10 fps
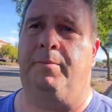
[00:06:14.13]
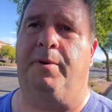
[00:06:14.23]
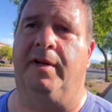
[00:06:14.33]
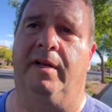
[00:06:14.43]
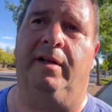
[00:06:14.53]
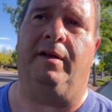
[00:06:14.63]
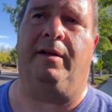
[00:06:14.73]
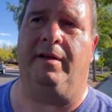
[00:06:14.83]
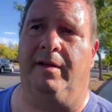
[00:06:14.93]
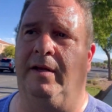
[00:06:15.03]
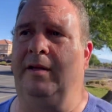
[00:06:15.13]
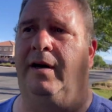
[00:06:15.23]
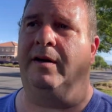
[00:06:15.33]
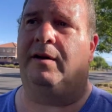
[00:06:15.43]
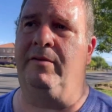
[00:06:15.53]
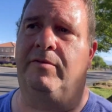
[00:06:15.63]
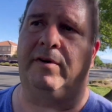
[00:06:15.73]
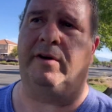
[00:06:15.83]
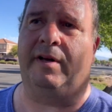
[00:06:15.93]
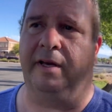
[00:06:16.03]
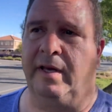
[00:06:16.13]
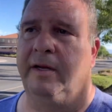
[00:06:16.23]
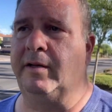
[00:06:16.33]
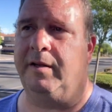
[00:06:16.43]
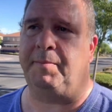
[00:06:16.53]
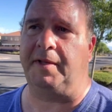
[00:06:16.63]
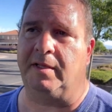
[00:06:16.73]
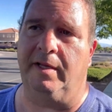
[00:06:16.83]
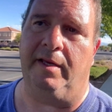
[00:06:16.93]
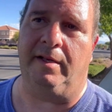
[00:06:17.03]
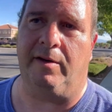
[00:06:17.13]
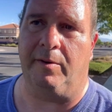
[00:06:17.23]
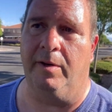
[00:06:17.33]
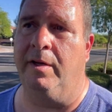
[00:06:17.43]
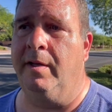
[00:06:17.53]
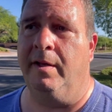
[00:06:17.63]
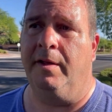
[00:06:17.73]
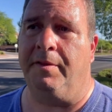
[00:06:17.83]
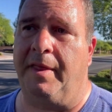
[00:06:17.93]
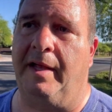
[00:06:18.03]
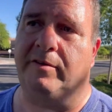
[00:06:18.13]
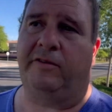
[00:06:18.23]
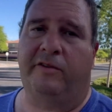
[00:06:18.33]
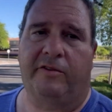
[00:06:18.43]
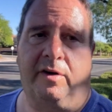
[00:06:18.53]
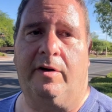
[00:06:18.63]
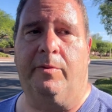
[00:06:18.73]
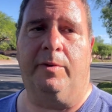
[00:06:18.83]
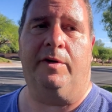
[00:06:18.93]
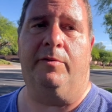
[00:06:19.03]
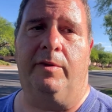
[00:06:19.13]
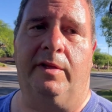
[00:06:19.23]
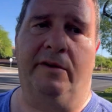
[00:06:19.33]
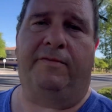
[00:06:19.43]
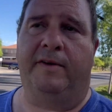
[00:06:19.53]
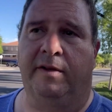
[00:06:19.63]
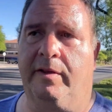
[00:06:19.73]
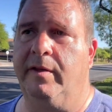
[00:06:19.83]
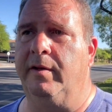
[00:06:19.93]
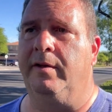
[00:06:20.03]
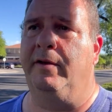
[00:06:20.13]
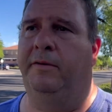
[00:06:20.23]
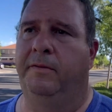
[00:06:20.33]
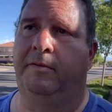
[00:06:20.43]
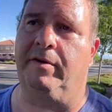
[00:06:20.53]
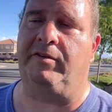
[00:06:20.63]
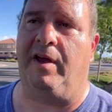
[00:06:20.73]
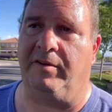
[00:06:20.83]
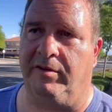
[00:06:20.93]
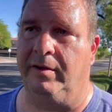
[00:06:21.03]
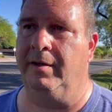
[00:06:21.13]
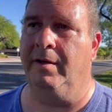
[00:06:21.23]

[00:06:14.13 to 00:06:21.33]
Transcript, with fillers: but it, uninverting, and typically, you know, that's the start of when you really feel the recession.